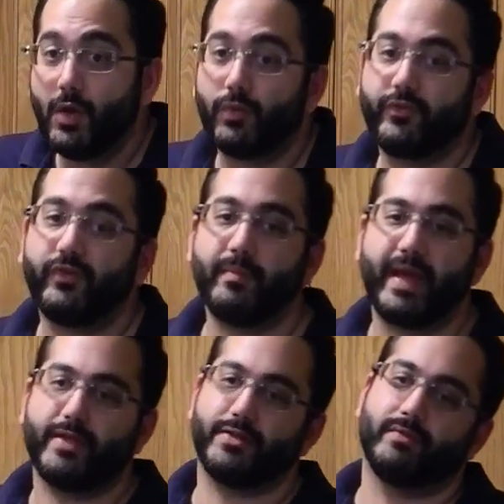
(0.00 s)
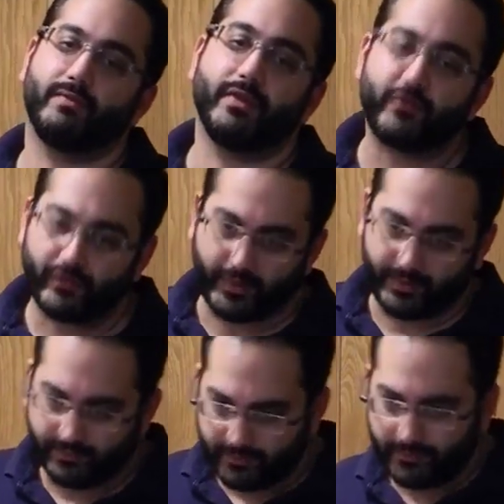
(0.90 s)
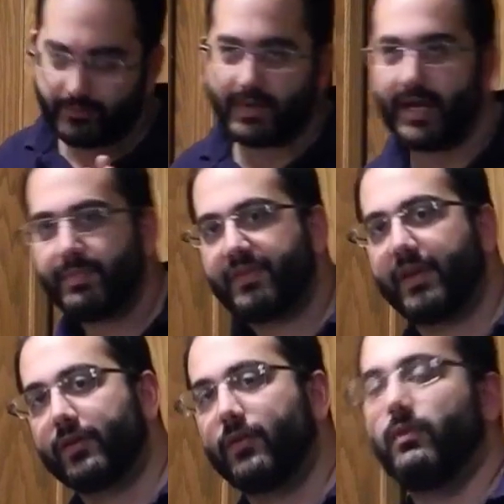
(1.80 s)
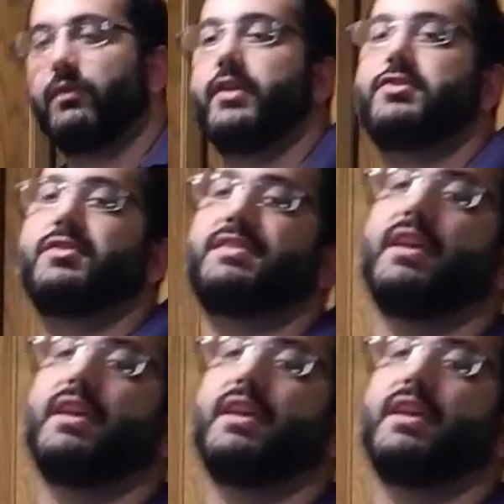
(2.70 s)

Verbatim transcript: well, just imagine. Let's just mm-hmm. say, hypothetical. Let's just